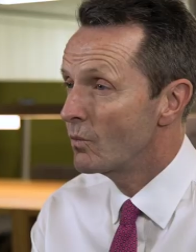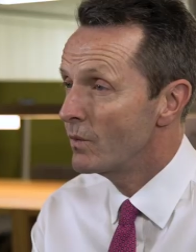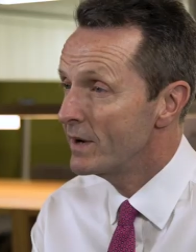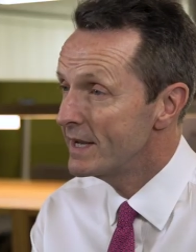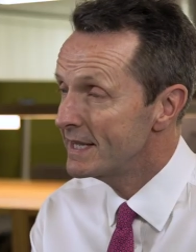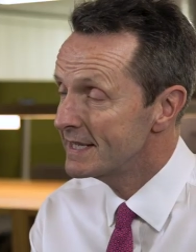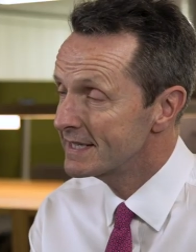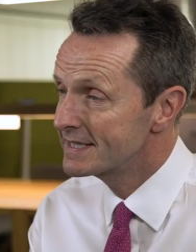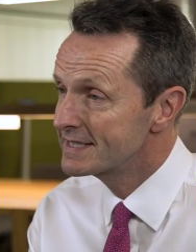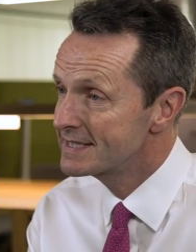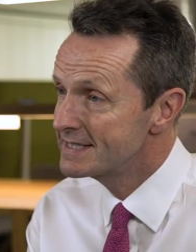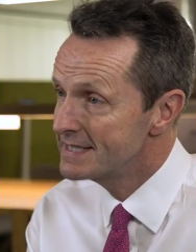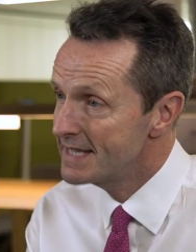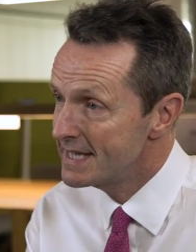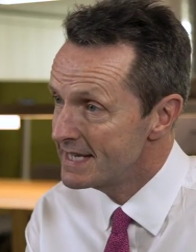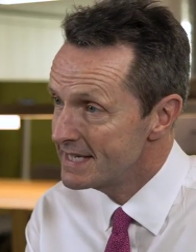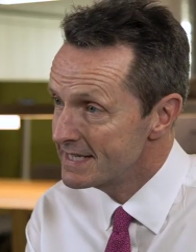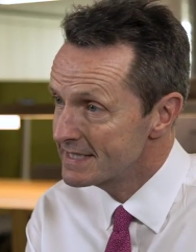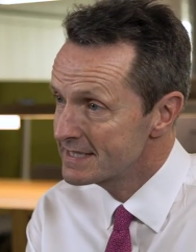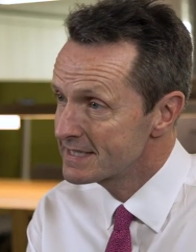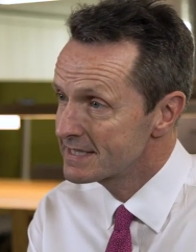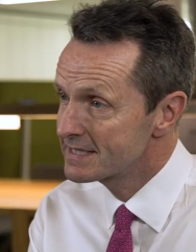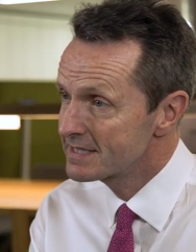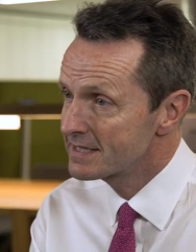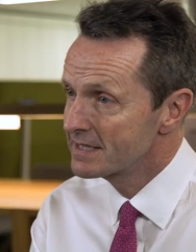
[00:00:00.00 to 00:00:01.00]
We
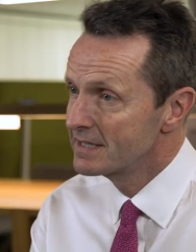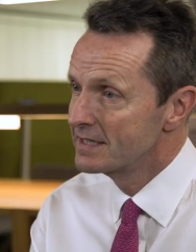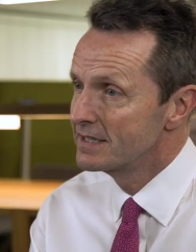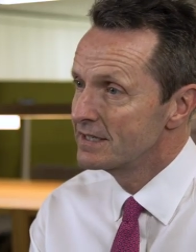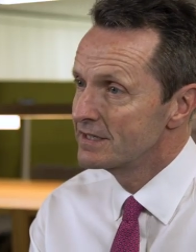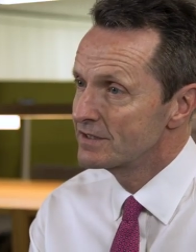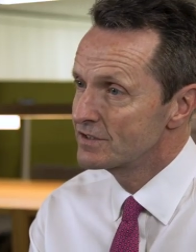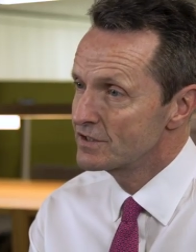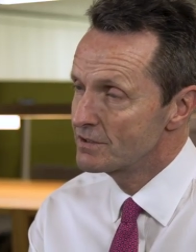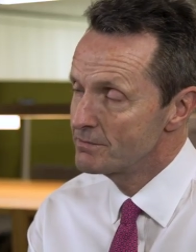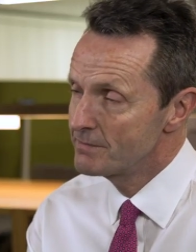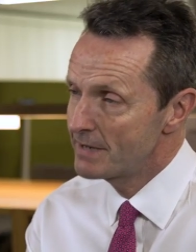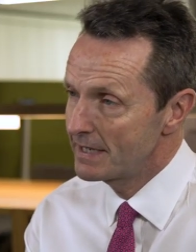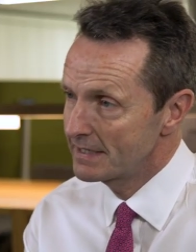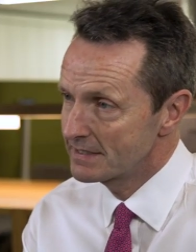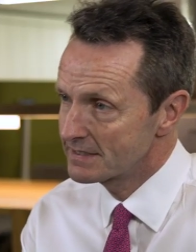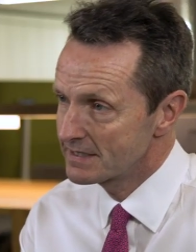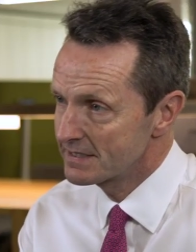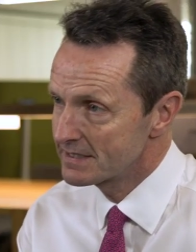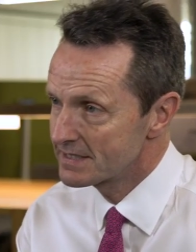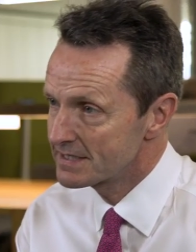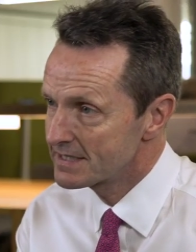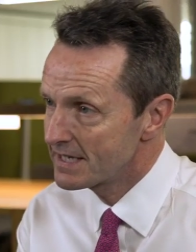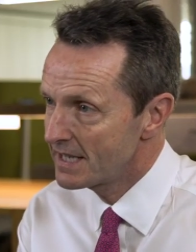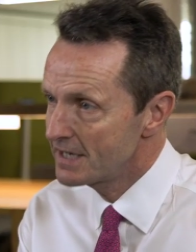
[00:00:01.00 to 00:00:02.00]
exist to make
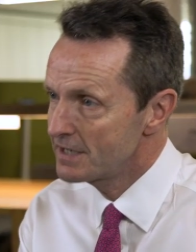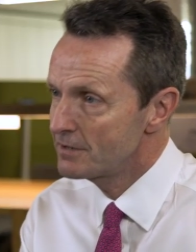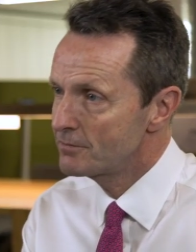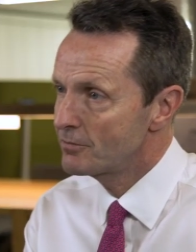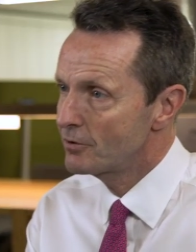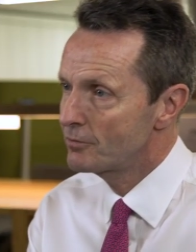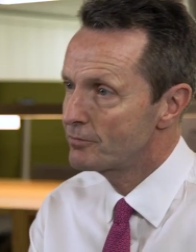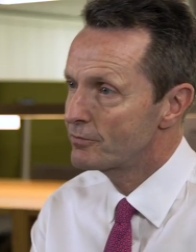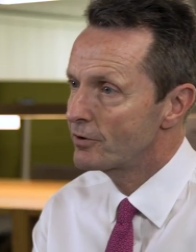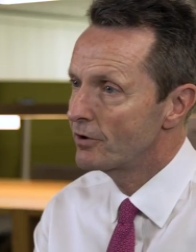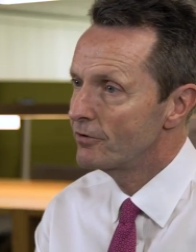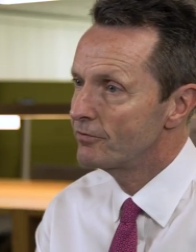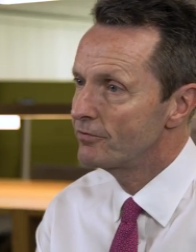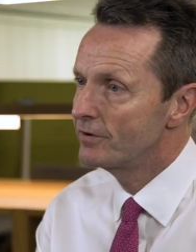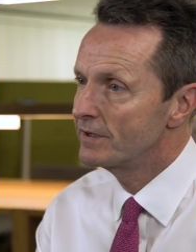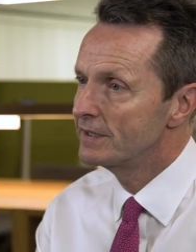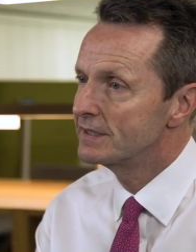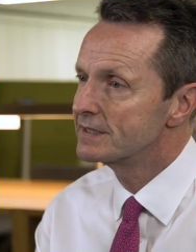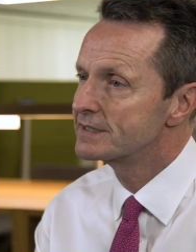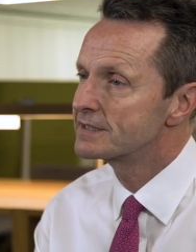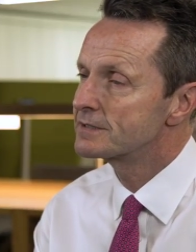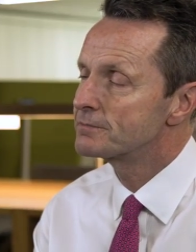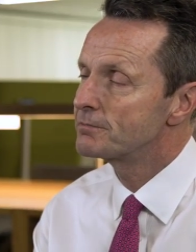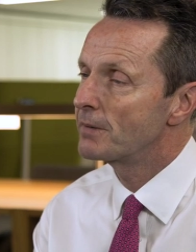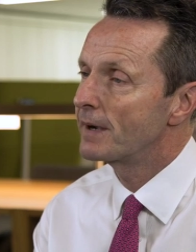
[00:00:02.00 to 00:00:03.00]
sustainable
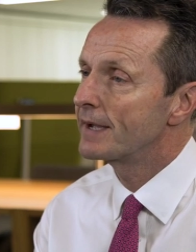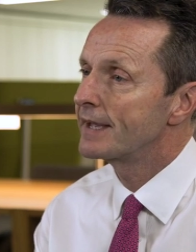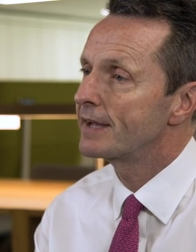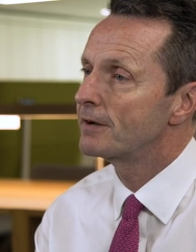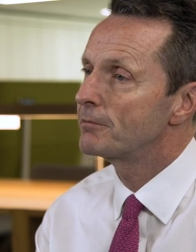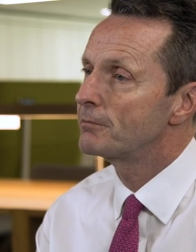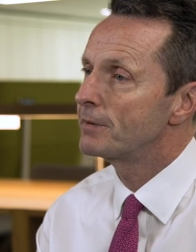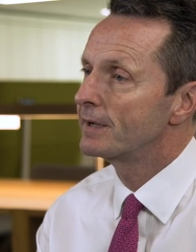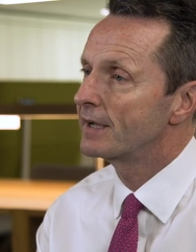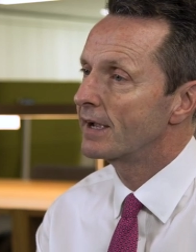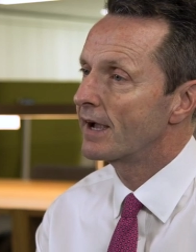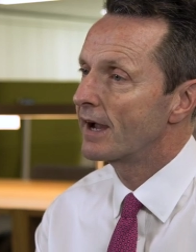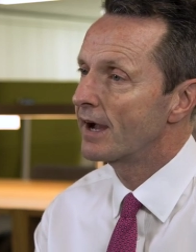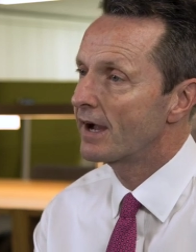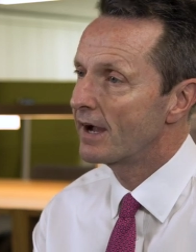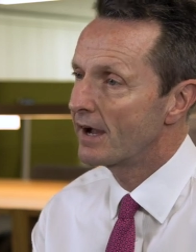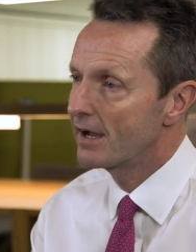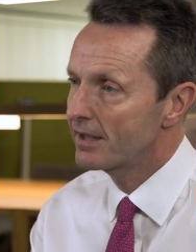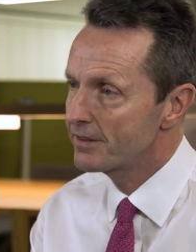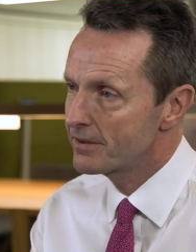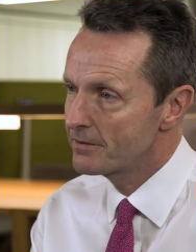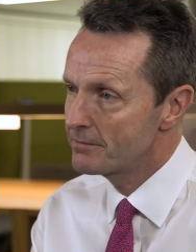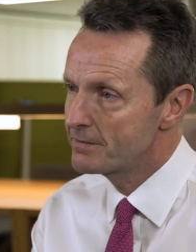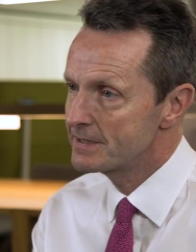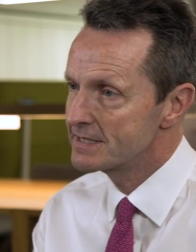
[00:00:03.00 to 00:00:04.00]
profits by helping
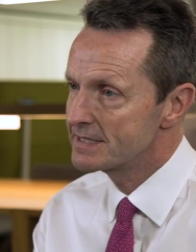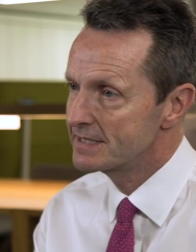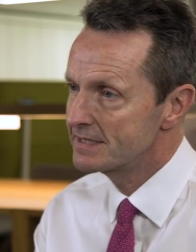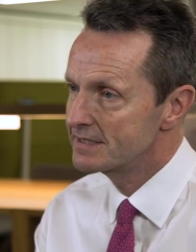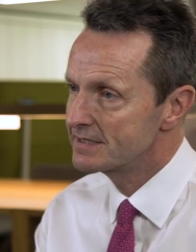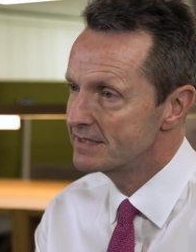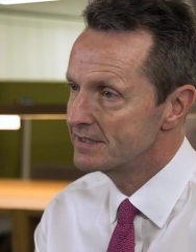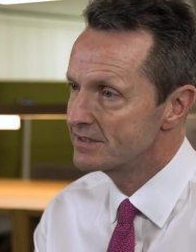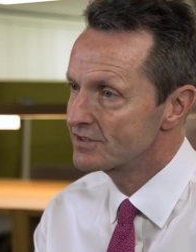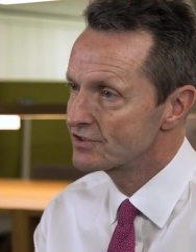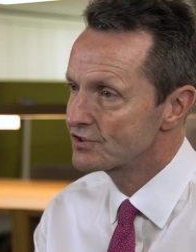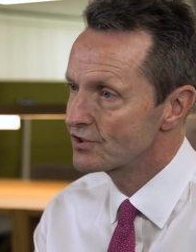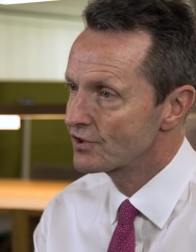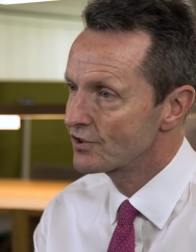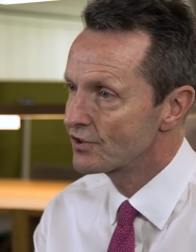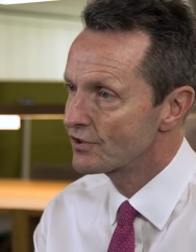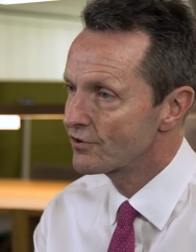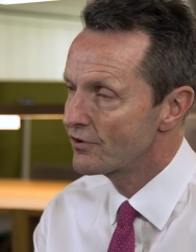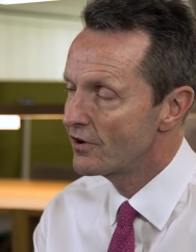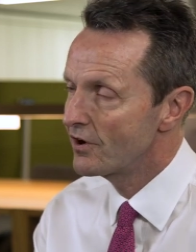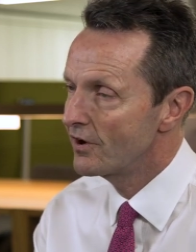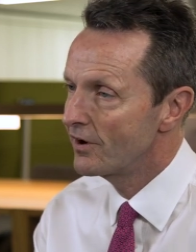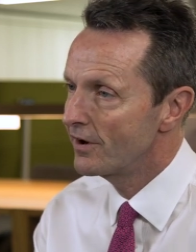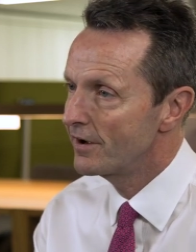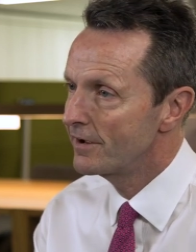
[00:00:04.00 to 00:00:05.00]
other businesses to
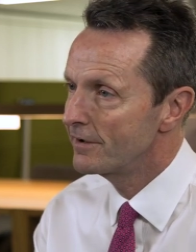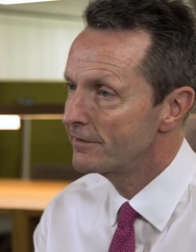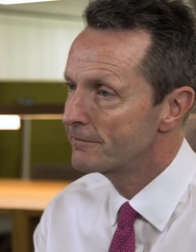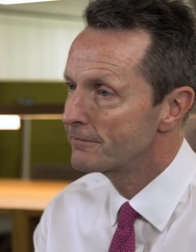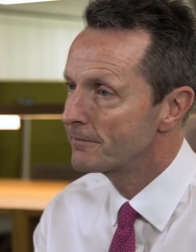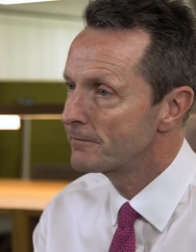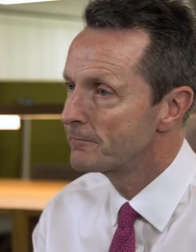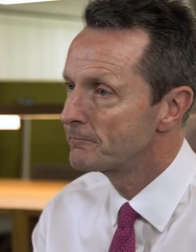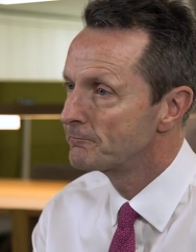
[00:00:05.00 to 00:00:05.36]
thrive.